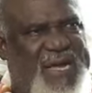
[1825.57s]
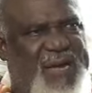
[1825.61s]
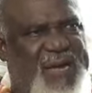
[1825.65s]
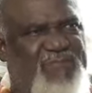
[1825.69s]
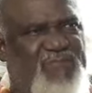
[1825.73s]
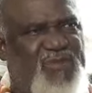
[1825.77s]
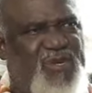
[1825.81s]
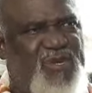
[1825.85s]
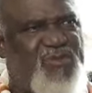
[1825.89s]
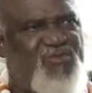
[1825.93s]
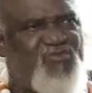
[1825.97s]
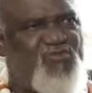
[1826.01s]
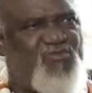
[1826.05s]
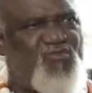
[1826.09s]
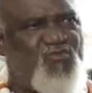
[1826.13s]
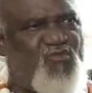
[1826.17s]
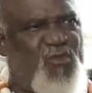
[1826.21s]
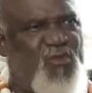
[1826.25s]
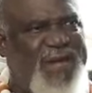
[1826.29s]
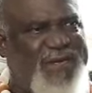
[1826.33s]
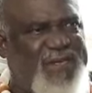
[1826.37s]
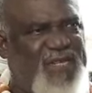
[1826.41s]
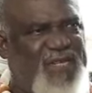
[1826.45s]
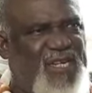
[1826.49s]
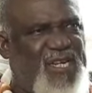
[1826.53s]
I am
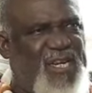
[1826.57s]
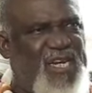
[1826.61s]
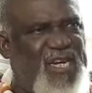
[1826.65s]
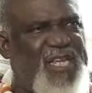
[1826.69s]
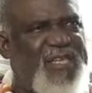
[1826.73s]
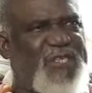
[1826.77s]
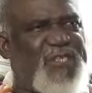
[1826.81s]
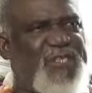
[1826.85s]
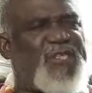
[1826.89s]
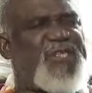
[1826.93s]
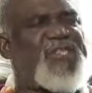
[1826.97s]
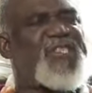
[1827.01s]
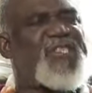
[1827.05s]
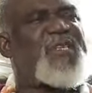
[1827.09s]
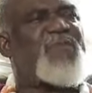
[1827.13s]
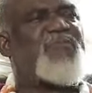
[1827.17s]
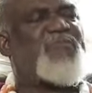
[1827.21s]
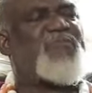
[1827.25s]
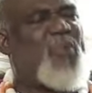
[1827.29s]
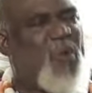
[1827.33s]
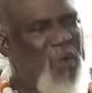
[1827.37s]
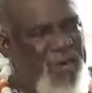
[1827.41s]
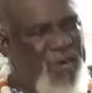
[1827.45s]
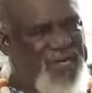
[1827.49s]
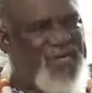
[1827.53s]
greatly
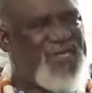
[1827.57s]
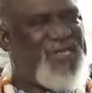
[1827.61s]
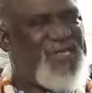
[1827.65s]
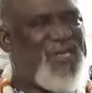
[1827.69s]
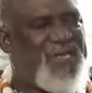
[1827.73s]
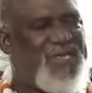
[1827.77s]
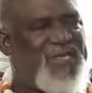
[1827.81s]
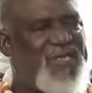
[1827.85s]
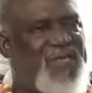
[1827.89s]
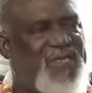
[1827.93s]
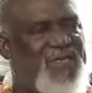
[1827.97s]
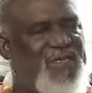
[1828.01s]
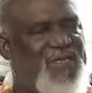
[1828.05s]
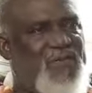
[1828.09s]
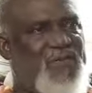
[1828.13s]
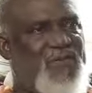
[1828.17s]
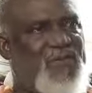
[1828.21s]
disappointed.